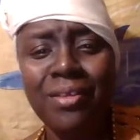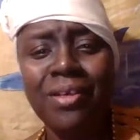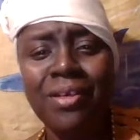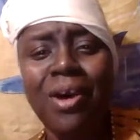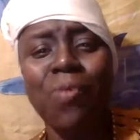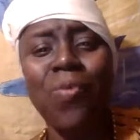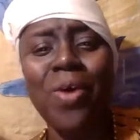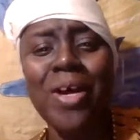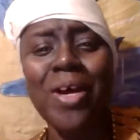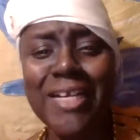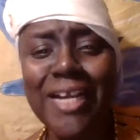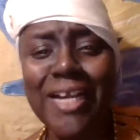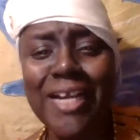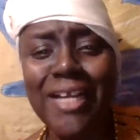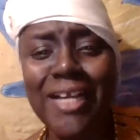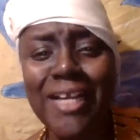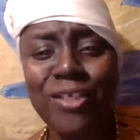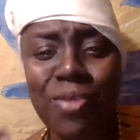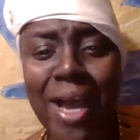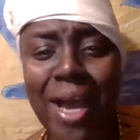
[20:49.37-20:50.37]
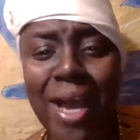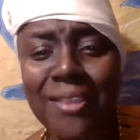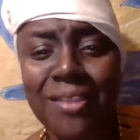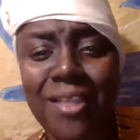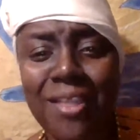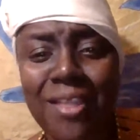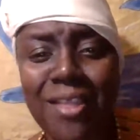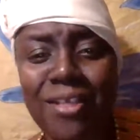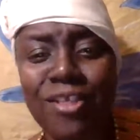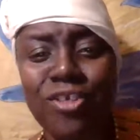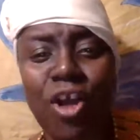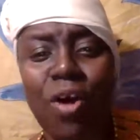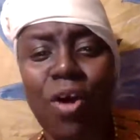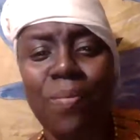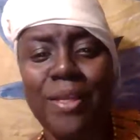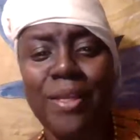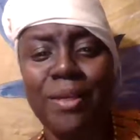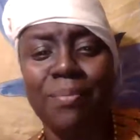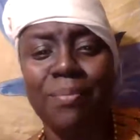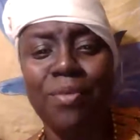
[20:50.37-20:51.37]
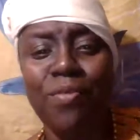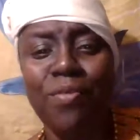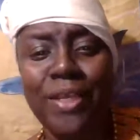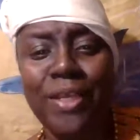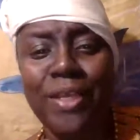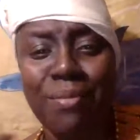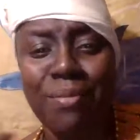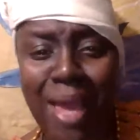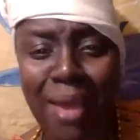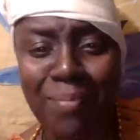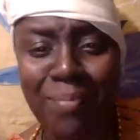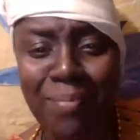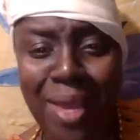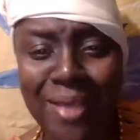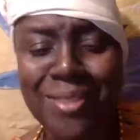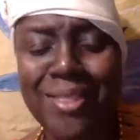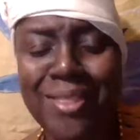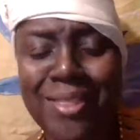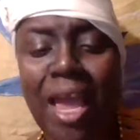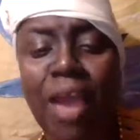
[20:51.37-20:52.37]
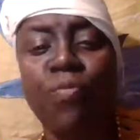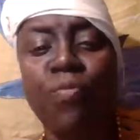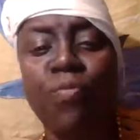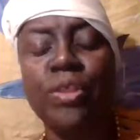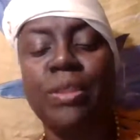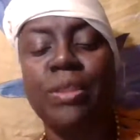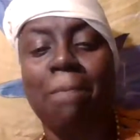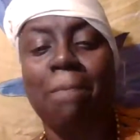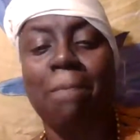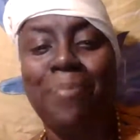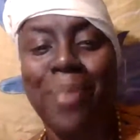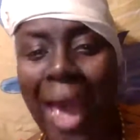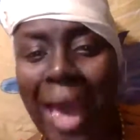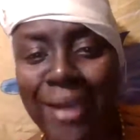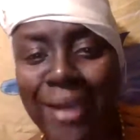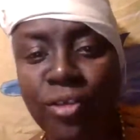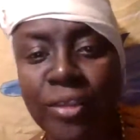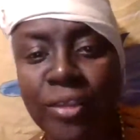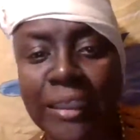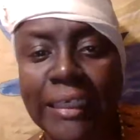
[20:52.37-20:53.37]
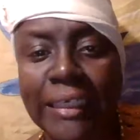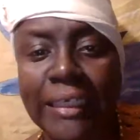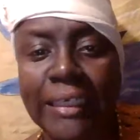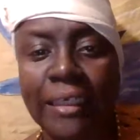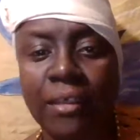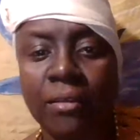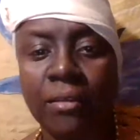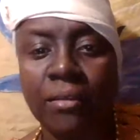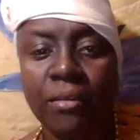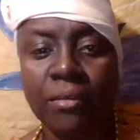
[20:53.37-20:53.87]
What did they do at the Thunderdome in the movie in the Mad Max? They was battling.